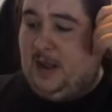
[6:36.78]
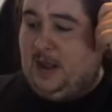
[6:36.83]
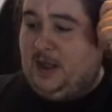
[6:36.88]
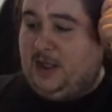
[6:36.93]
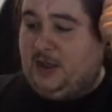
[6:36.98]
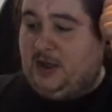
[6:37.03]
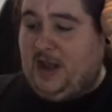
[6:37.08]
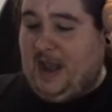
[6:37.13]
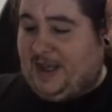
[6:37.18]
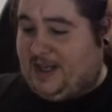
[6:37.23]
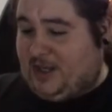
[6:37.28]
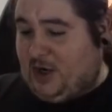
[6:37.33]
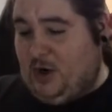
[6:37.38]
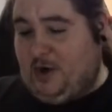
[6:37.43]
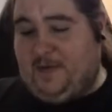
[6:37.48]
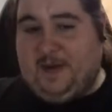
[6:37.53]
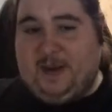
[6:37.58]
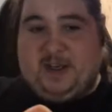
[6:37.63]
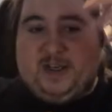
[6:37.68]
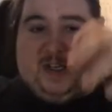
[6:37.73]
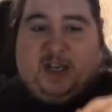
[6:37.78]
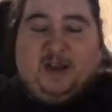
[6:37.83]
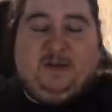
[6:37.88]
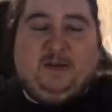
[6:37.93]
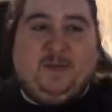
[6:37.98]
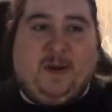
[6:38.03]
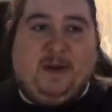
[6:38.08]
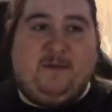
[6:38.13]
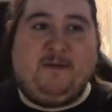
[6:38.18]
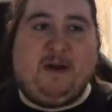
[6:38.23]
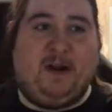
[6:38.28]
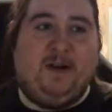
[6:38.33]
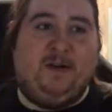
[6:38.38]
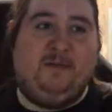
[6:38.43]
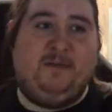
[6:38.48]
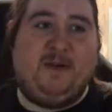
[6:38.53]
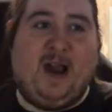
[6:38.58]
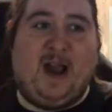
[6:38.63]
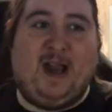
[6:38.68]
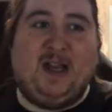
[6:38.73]
So, yeah, sorry if this seems a bit
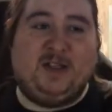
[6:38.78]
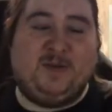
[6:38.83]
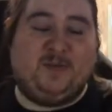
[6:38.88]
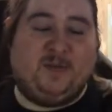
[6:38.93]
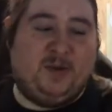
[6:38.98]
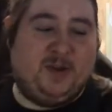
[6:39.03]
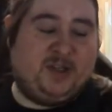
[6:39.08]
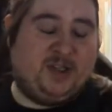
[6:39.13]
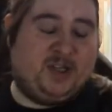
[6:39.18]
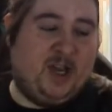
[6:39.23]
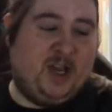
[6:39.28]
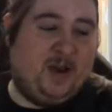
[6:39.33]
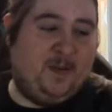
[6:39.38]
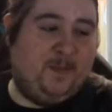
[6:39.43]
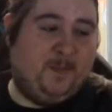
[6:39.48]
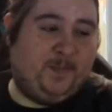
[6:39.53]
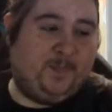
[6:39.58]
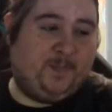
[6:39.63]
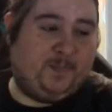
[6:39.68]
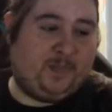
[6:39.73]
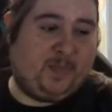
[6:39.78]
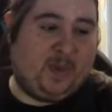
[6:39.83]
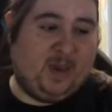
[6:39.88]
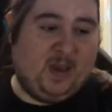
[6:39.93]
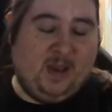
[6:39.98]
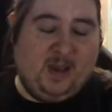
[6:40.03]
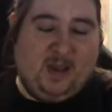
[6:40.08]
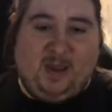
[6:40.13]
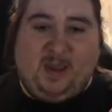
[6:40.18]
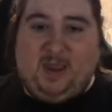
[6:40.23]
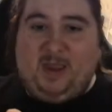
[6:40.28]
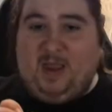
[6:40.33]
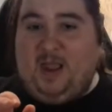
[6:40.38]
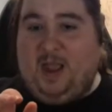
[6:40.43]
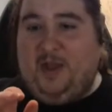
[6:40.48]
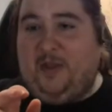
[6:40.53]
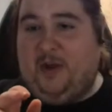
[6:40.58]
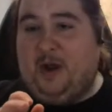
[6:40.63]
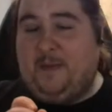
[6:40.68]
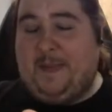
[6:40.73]
random, guys, but I
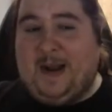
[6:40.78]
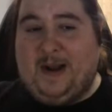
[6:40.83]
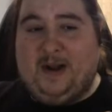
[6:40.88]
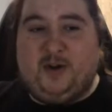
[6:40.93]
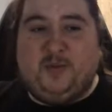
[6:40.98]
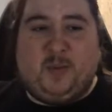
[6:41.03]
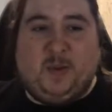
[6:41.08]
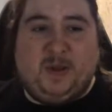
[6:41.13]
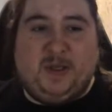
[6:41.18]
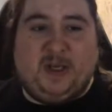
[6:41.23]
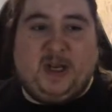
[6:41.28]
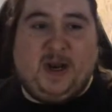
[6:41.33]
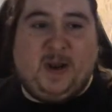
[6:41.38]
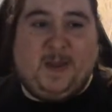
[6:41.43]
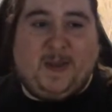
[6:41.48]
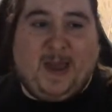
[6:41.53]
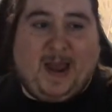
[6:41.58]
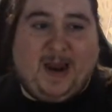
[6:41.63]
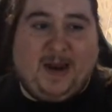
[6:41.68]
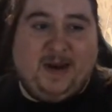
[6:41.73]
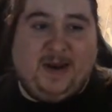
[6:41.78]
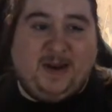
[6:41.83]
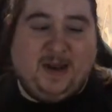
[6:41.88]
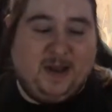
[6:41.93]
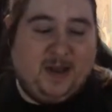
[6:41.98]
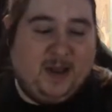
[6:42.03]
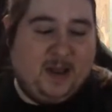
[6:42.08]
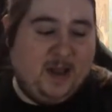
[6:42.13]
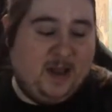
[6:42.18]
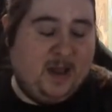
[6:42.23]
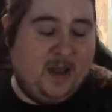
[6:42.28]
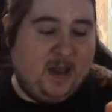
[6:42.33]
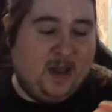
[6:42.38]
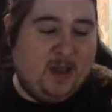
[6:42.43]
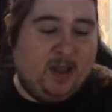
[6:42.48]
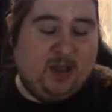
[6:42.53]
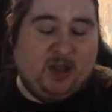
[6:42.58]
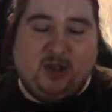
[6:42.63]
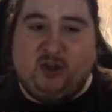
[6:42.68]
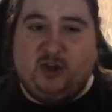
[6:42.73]
thought I'd better just put this in at the end
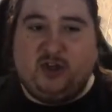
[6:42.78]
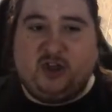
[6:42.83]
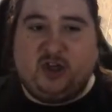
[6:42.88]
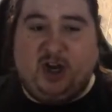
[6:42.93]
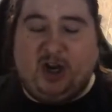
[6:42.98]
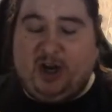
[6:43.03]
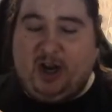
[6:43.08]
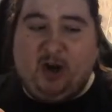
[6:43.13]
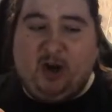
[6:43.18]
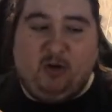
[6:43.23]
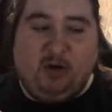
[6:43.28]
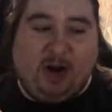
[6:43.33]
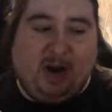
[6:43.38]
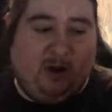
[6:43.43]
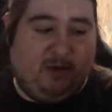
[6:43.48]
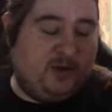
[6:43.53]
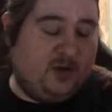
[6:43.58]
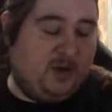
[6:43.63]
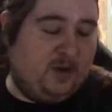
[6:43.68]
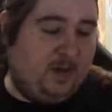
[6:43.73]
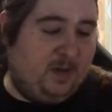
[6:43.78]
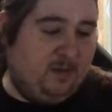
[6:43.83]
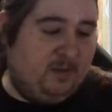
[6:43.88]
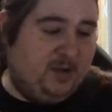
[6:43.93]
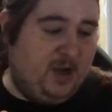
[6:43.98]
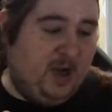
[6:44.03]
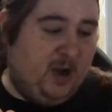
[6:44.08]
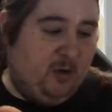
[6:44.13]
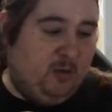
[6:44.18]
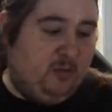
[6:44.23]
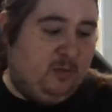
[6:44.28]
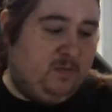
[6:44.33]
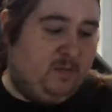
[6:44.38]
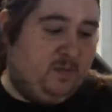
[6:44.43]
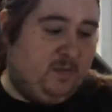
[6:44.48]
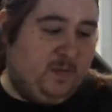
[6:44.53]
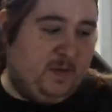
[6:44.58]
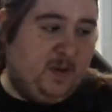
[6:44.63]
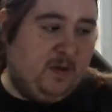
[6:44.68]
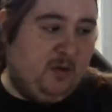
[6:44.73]
just so you know, sort of,
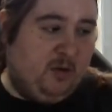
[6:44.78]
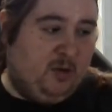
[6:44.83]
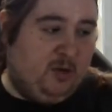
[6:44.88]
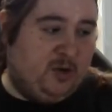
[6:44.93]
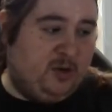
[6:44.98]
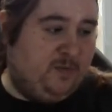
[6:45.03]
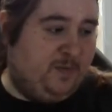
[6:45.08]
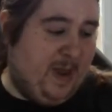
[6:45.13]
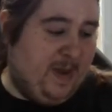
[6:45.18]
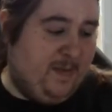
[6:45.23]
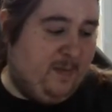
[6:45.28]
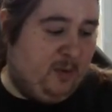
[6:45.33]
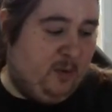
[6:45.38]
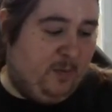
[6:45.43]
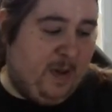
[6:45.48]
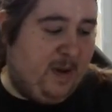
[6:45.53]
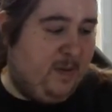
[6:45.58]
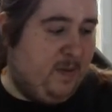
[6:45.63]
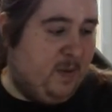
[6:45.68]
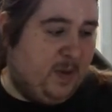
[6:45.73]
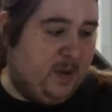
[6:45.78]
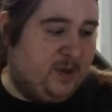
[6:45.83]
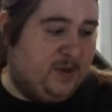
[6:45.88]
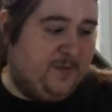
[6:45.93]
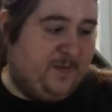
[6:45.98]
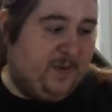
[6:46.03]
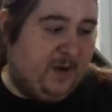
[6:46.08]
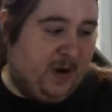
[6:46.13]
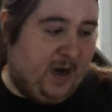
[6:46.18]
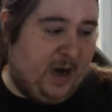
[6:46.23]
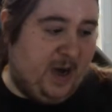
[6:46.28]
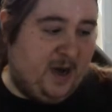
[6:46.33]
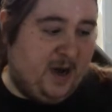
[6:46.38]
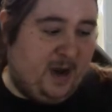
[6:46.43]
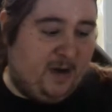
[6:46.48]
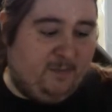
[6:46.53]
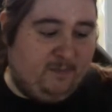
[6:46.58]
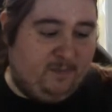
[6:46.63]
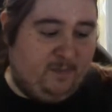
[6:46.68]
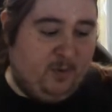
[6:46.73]
they're awesome people, Beer Brothers, fucking,
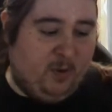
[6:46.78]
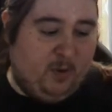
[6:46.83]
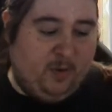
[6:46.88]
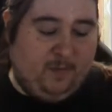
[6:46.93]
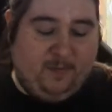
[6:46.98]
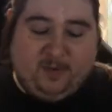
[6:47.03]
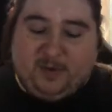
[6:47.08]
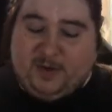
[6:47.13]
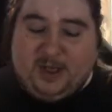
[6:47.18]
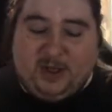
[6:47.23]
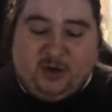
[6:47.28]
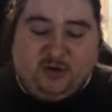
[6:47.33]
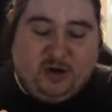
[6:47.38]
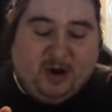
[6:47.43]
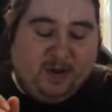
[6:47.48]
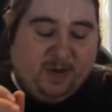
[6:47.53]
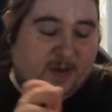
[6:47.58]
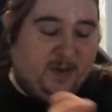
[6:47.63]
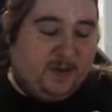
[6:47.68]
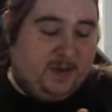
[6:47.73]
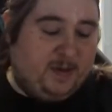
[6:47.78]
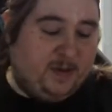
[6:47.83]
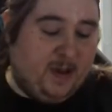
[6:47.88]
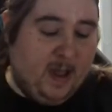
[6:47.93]
I'm looking forward to it.